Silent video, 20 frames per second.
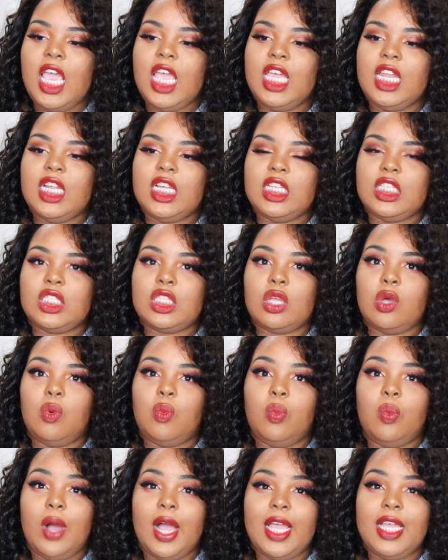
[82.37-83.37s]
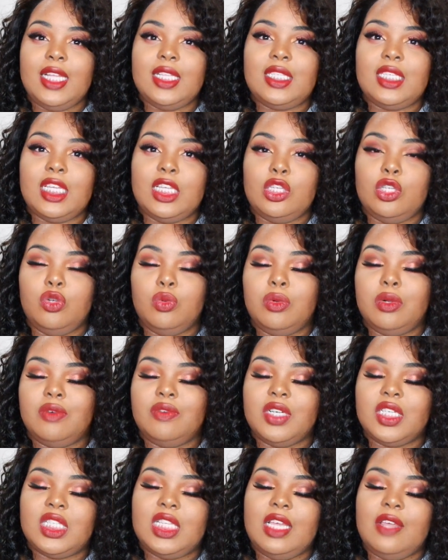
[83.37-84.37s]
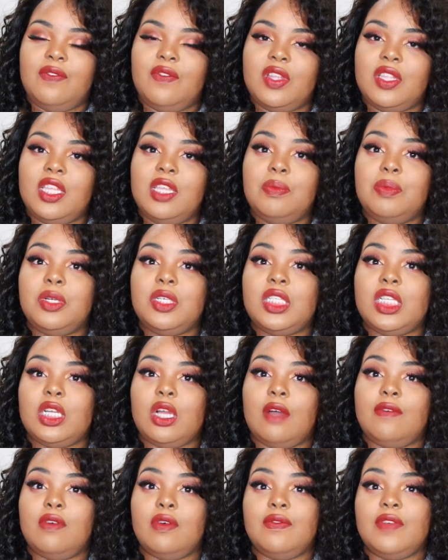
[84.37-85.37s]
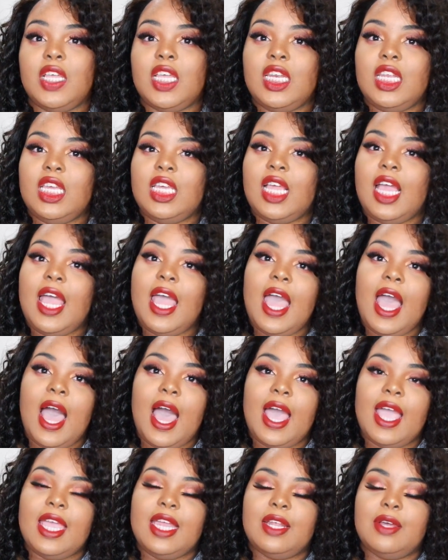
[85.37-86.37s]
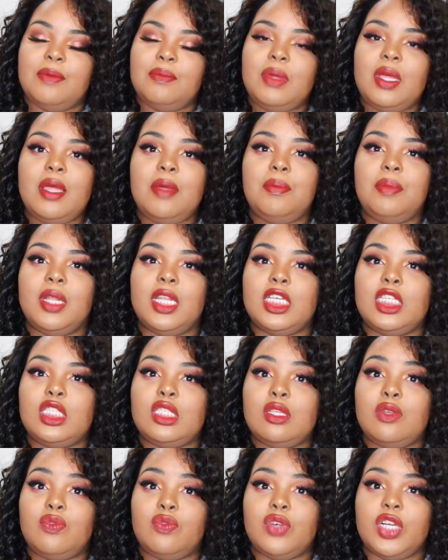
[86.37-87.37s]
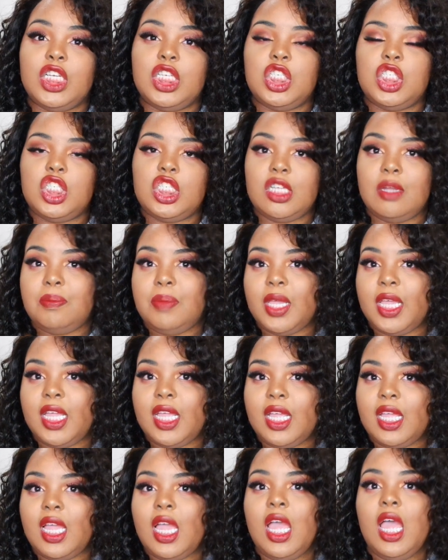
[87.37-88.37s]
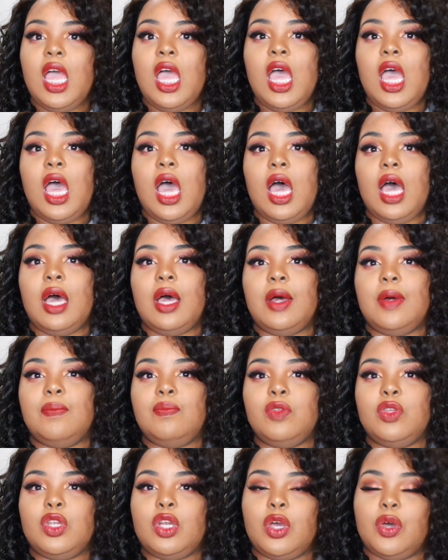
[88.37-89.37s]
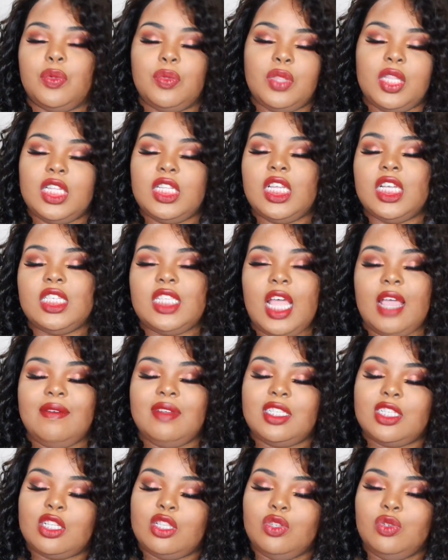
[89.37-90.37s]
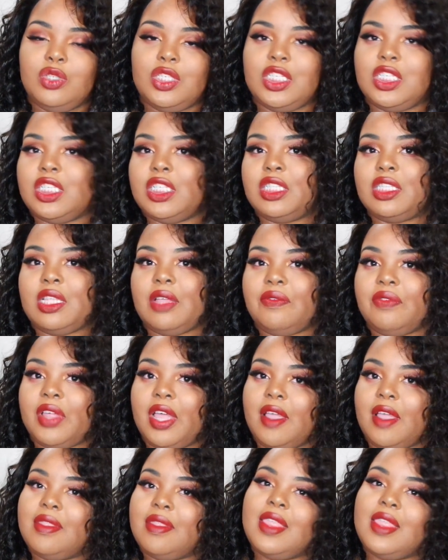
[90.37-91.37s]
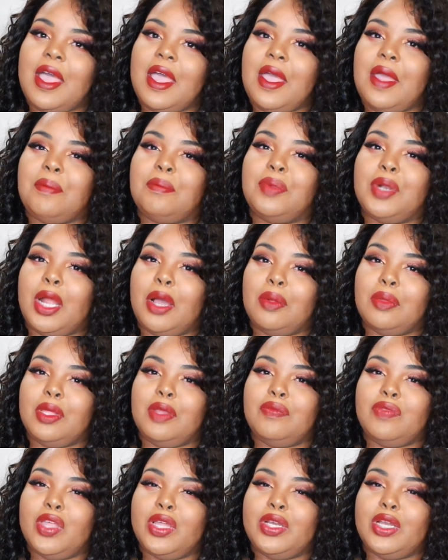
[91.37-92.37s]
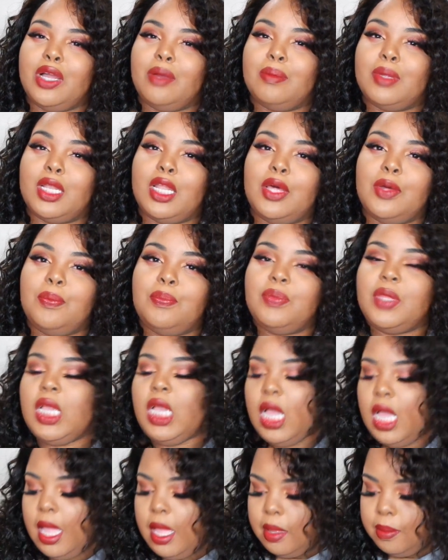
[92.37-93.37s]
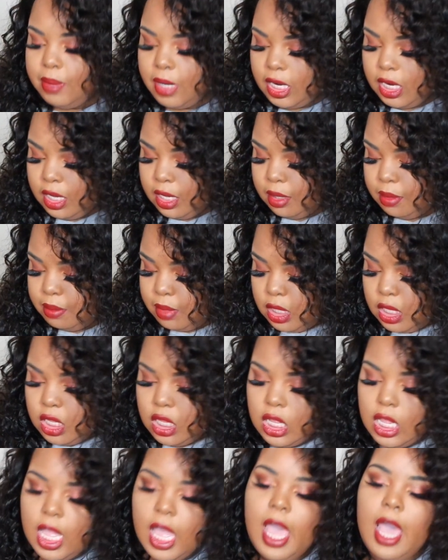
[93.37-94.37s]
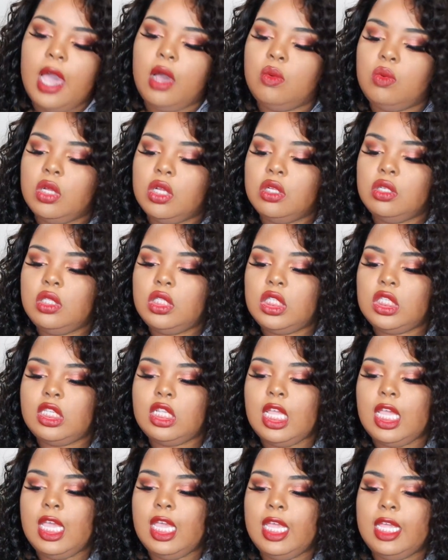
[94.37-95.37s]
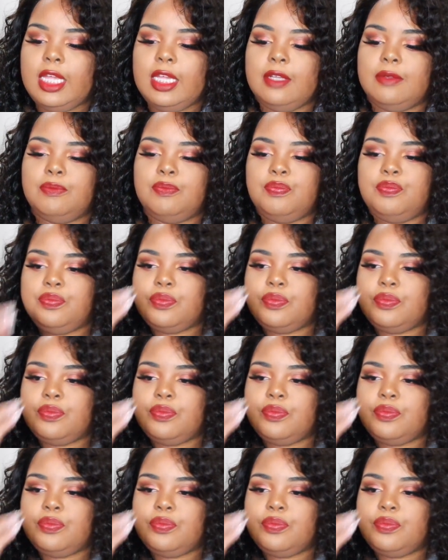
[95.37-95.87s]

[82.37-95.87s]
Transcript: it is white and you will receive 50% off of any item plus free shipping. Um, you know, it does have exclusions and stuff like that, but I'll leave that down below. But um, I will say